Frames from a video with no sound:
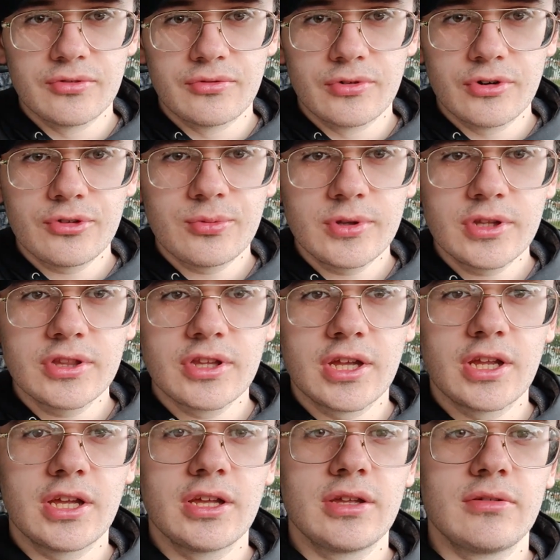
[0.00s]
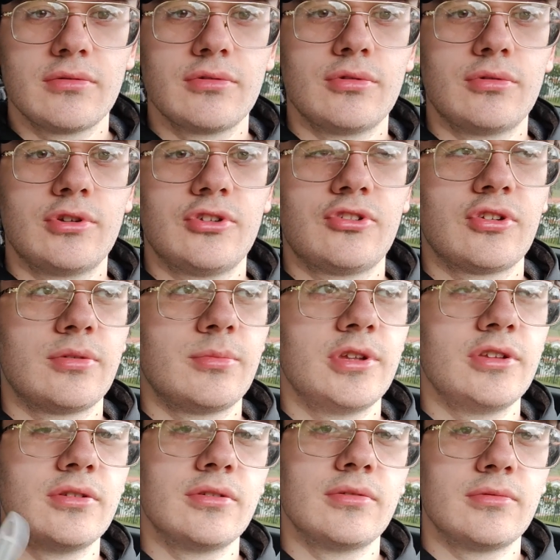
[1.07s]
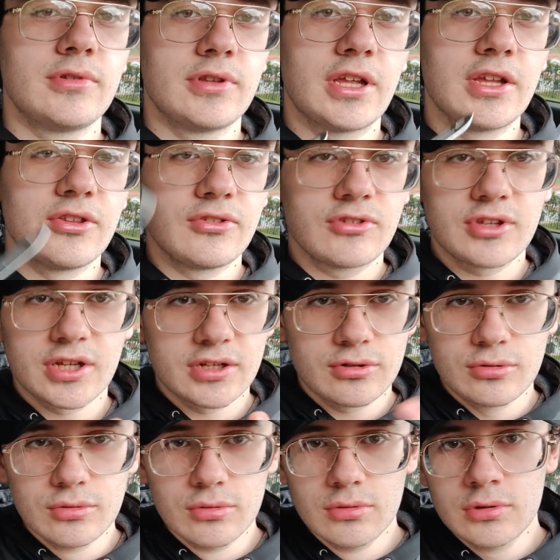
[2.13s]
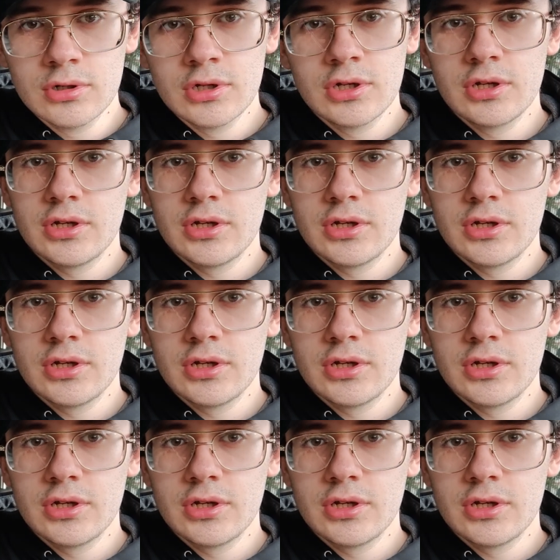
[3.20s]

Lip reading: The first thing that I noticed, I mean, that's kind of cool,